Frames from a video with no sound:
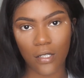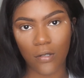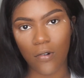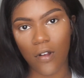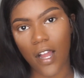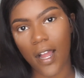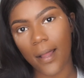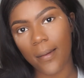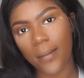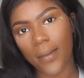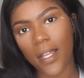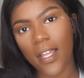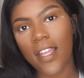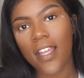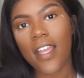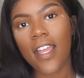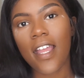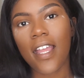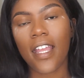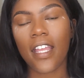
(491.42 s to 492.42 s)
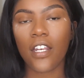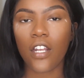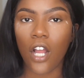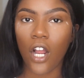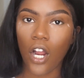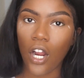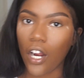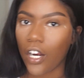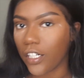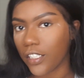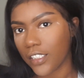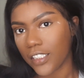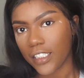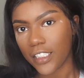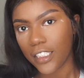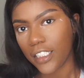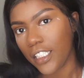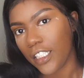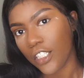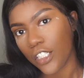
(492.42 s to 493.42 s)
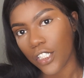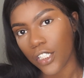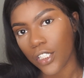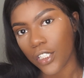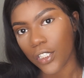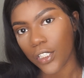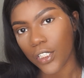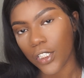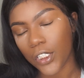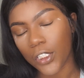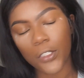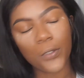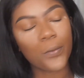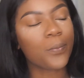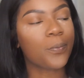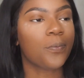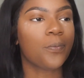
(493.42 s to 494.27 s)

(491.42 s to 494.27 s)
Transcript: so I'm an artsy girl.